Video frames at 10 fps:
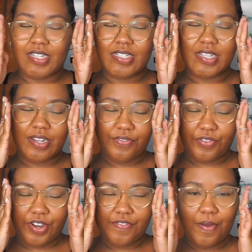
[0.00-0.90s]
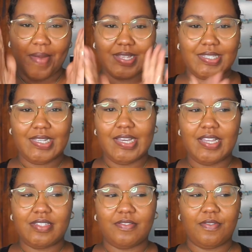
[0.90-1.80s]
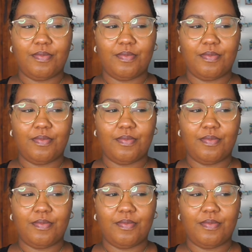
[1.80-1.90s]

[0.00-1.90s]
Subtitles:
delivery for Massy is